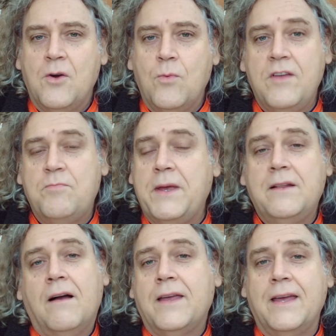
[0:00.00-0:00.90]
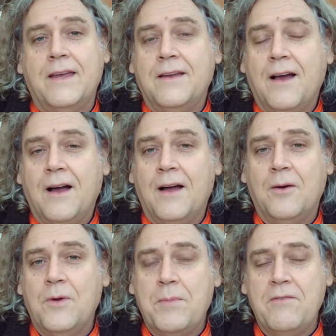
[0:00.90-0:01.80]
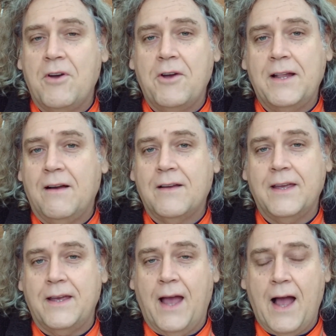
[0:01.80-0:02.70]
We've been lucky. We've been very lucky,